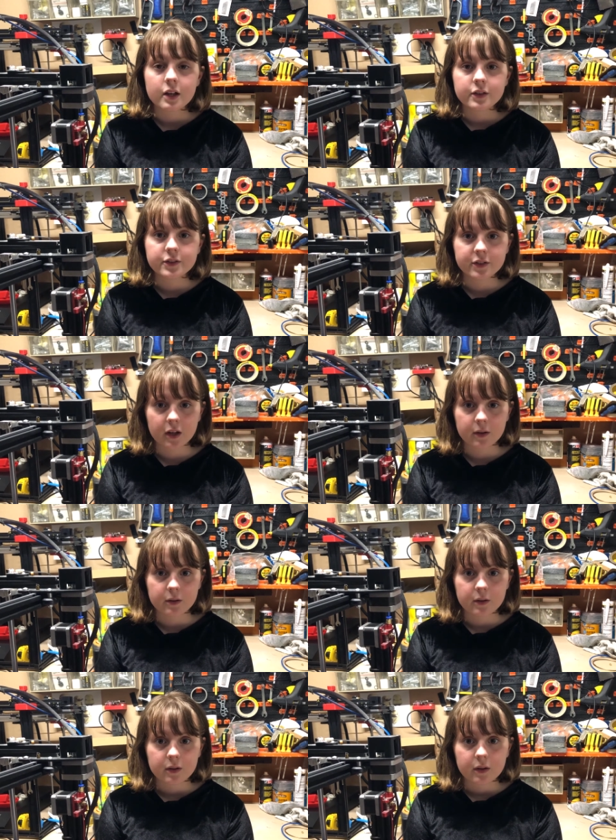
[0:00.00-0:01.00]
So
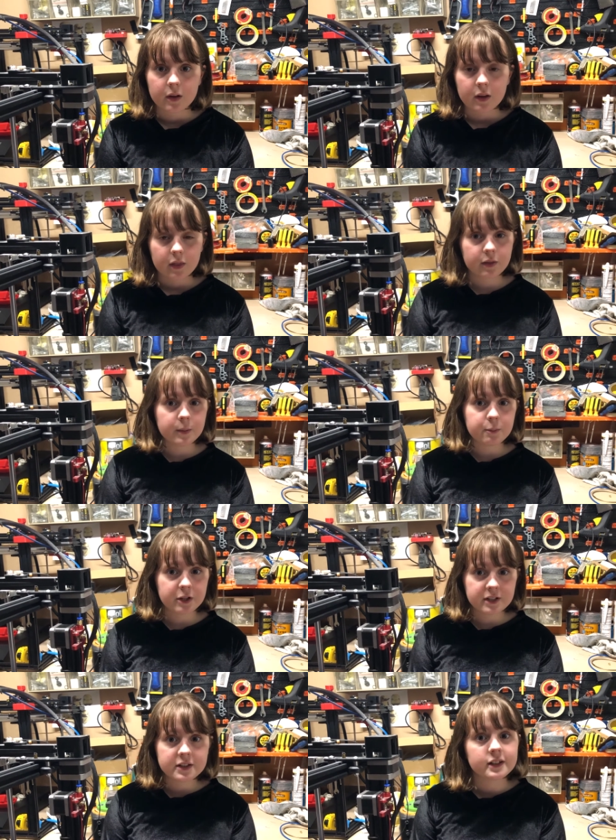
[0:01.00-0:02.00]
the
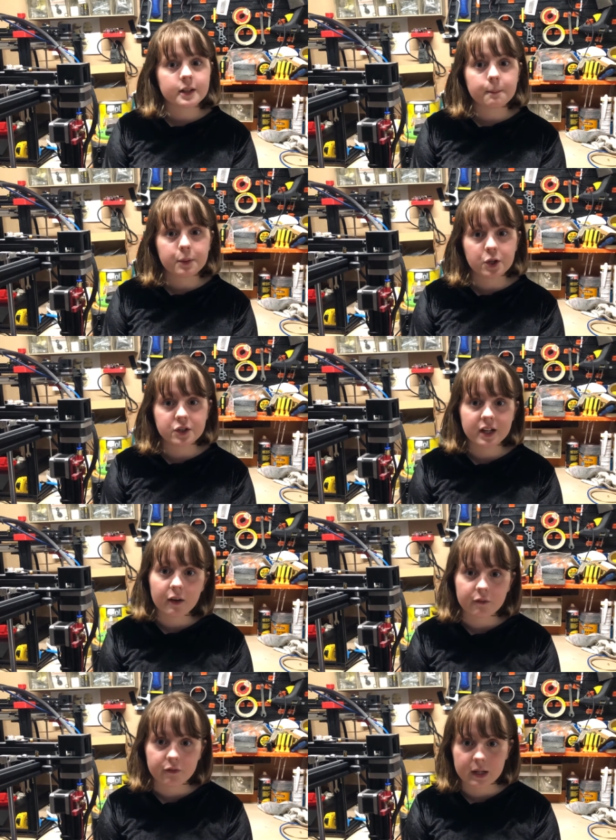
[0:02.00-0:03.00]
printer can put
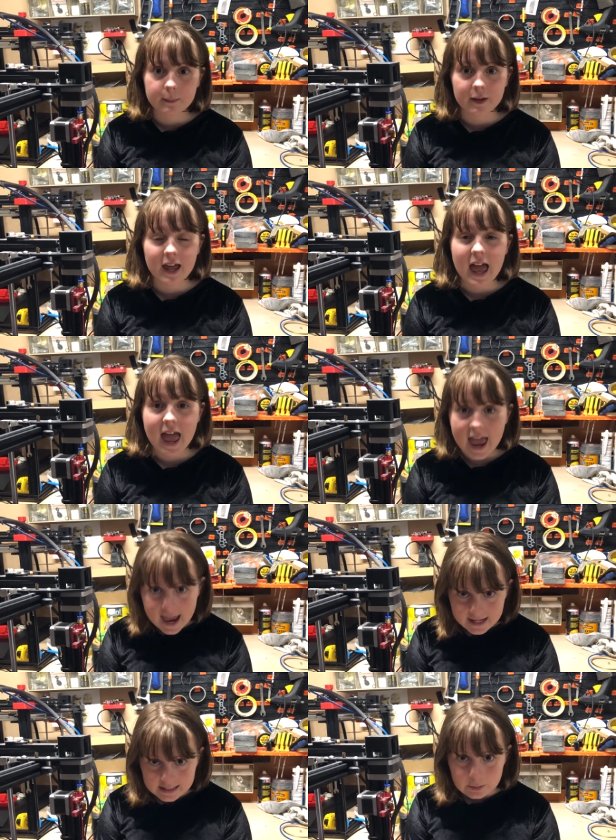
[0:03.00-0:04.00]
down filament
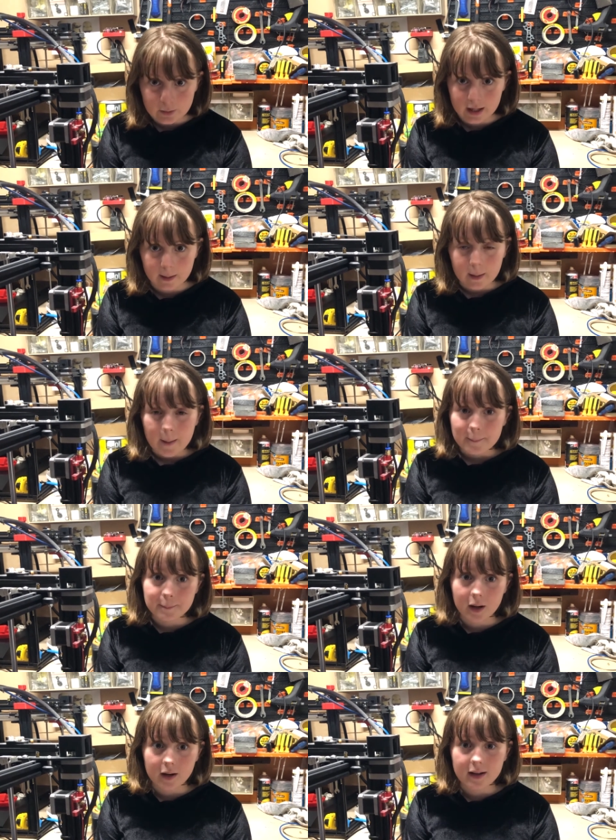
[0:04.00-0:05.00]
anywhere,
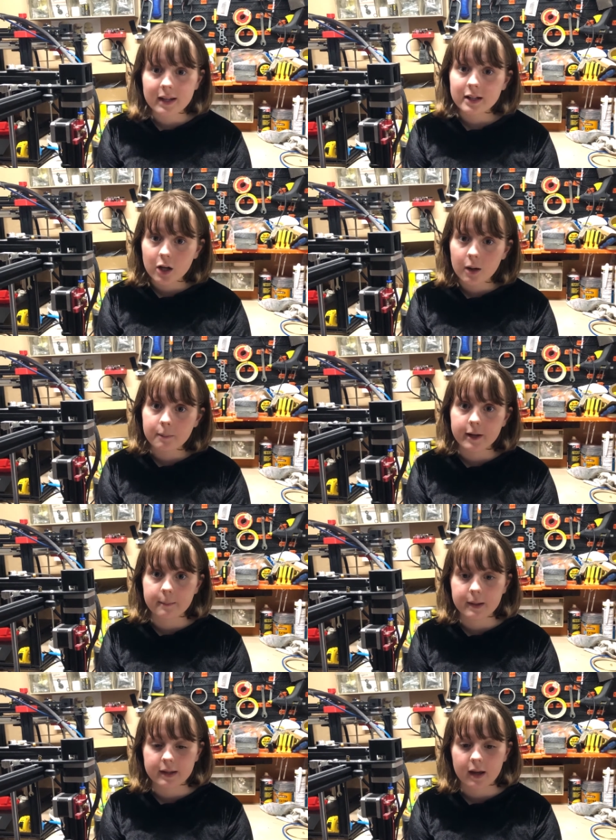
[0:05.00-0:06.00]
but it can't print in
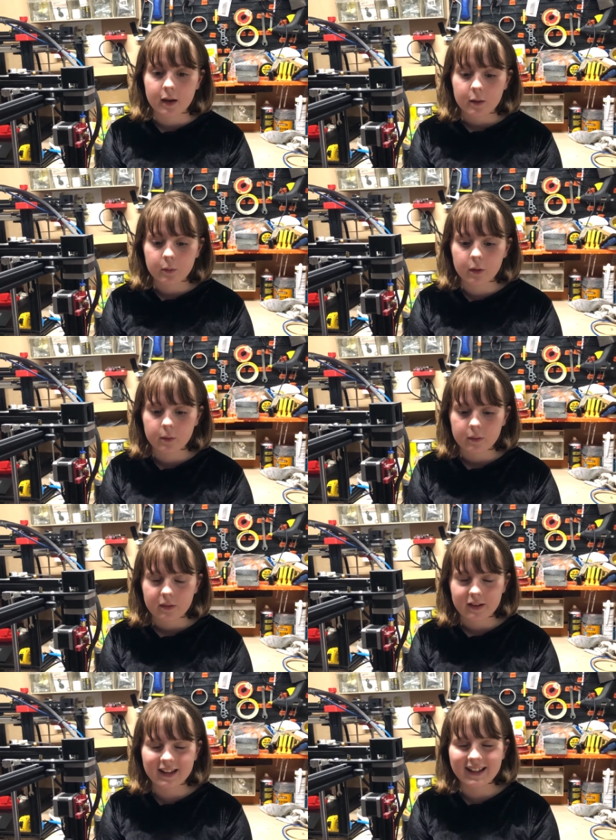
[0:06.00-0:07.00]
midair. Well,
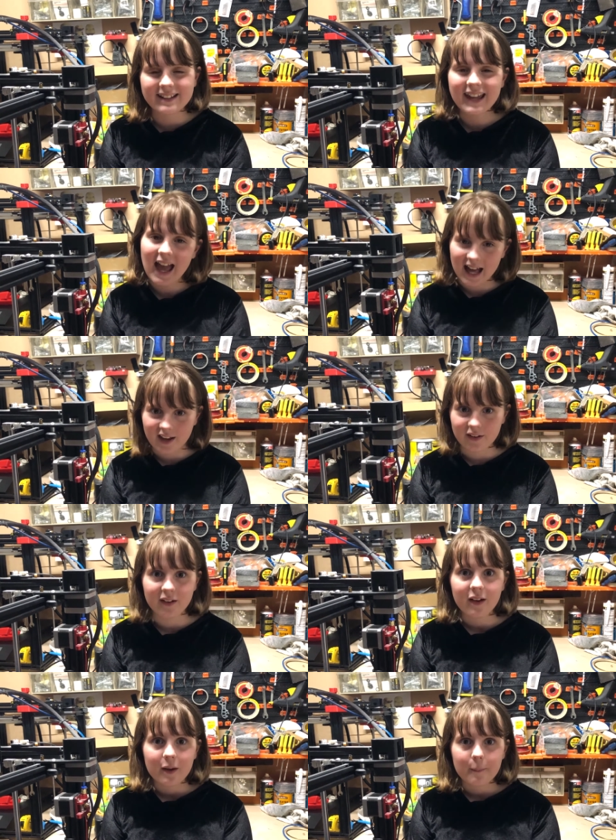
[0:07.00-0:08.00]
it can,
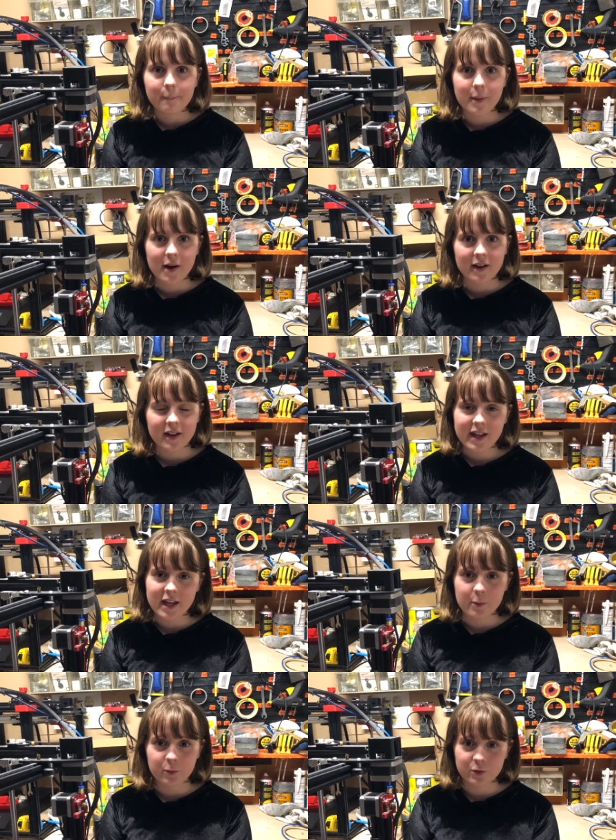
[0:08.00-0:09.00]
but
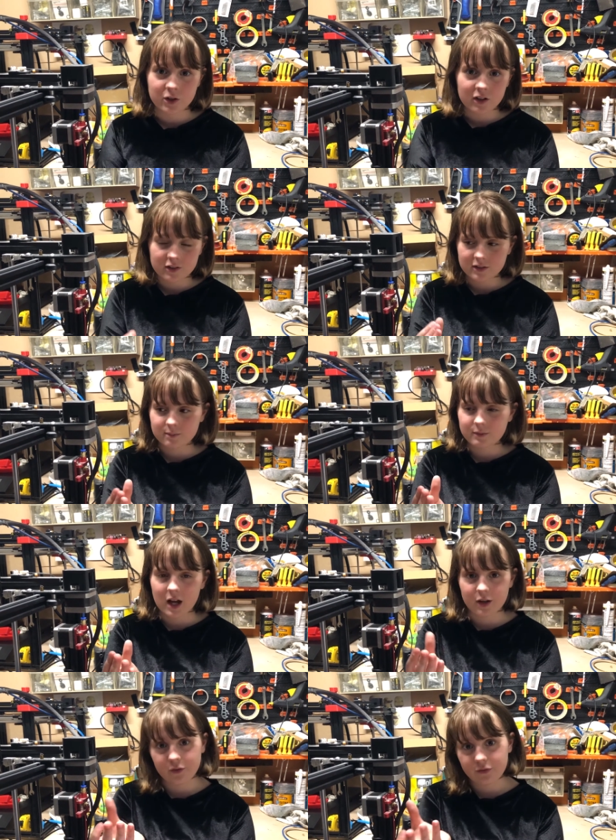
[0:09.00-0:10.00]
it will just
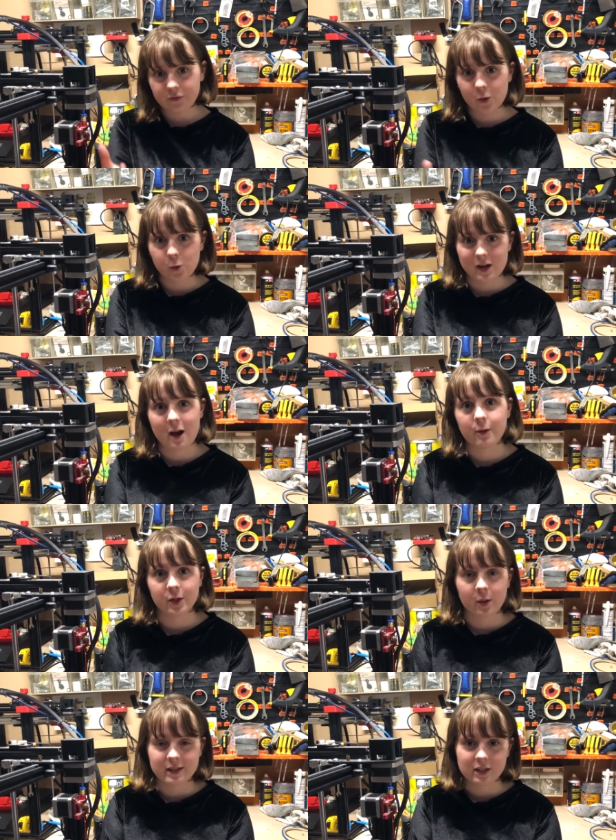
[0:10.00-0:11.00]
kind of fall down and
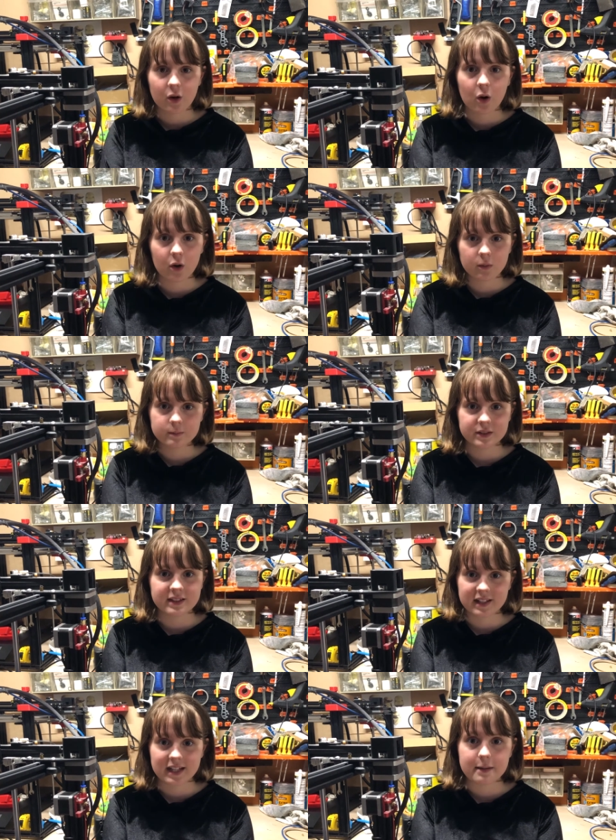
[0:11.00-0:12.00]
go into a hot,
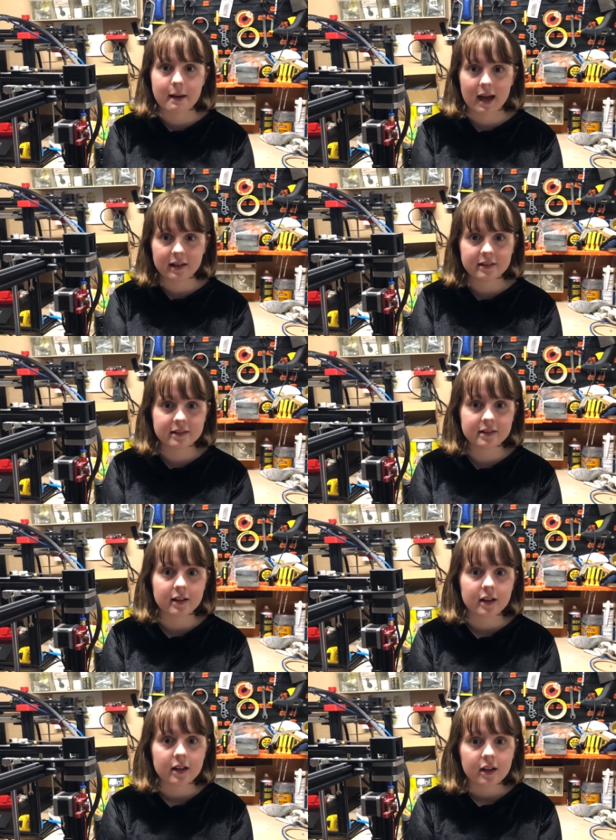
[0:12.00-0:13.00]
sticky mess.
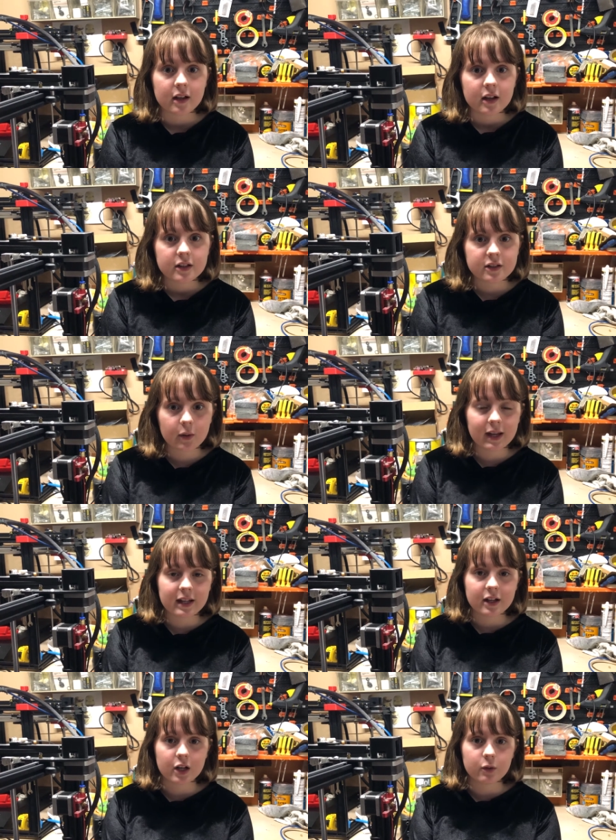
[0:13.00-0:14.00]
So it
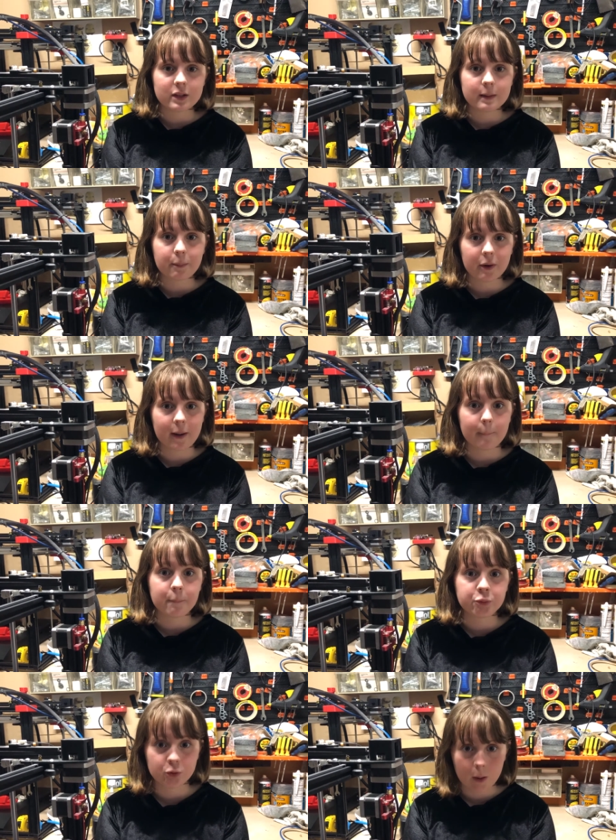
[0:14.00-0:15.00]
can only print
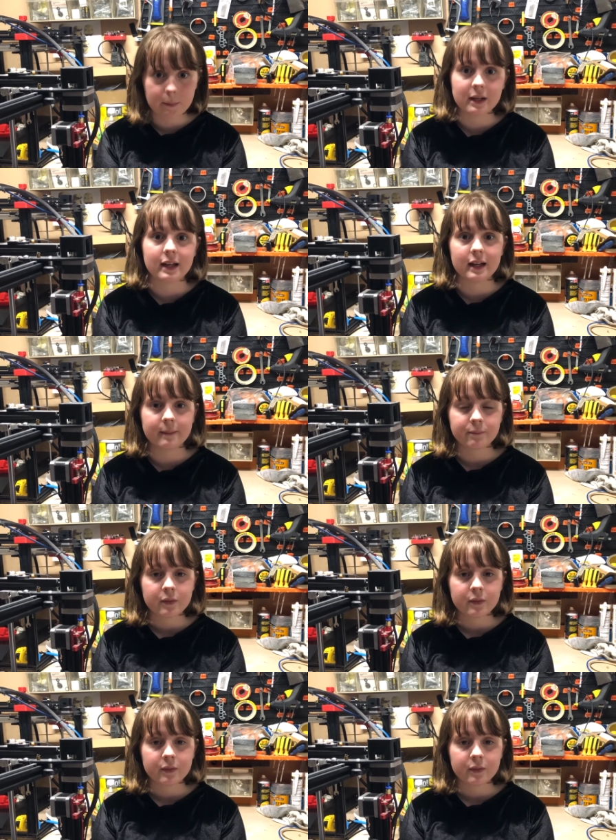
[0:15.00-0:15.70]
properly